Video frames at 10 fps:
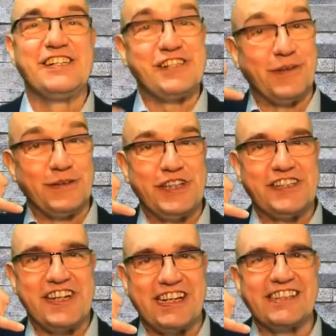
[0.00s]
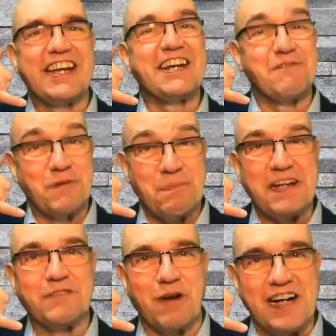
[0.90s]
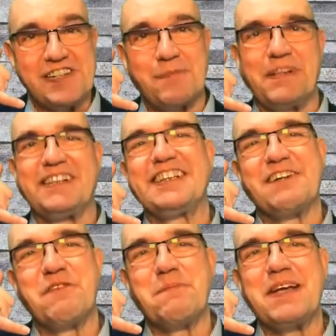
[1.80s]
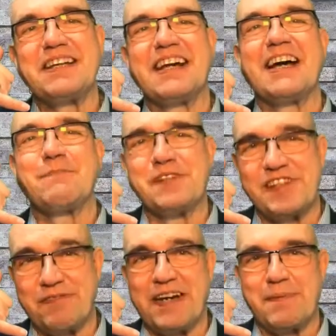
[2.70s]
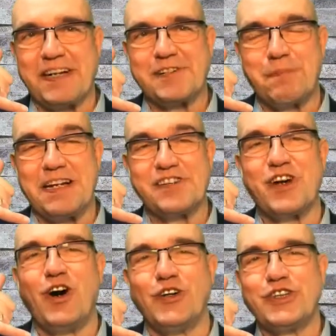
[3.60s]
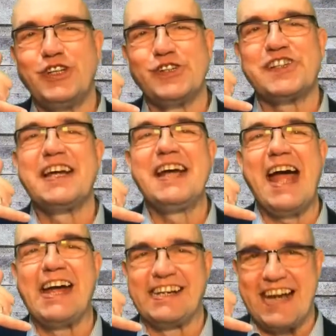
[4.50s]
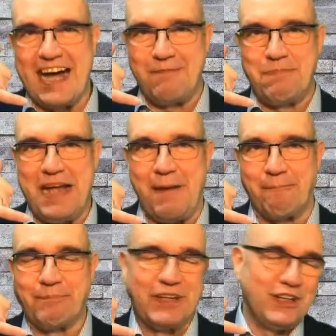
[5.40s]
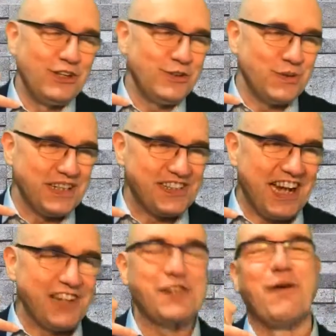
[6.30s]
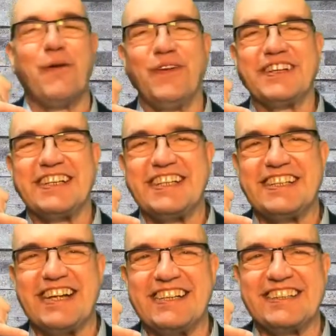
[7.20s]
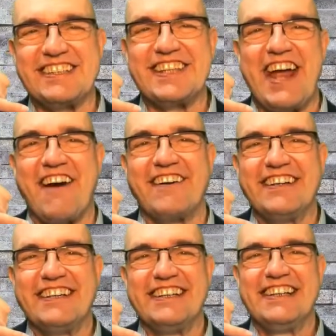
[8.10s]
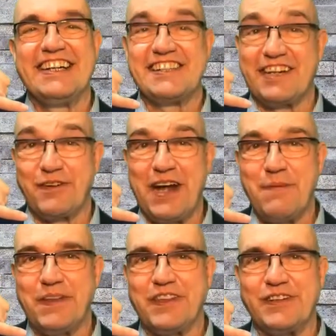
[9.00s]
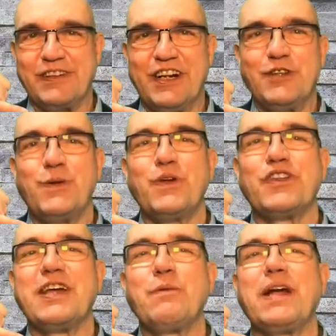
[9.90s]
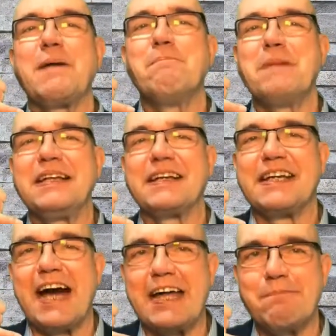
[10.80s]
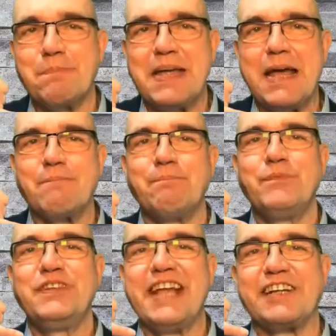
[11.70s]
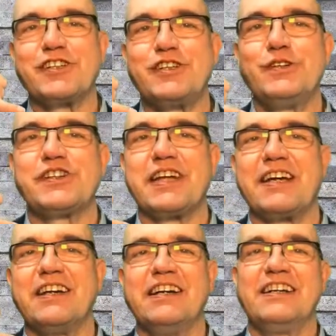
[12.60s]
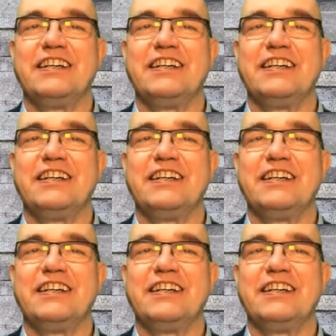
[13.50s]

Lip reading: So Jessica, then it would be advisable that we meet at Mr. Vannebecker's place on Tuesday at 9 p.m. to discuss all the details there. Is that okay with you? Do you think we can meet at 9 p.m. next Tuesday?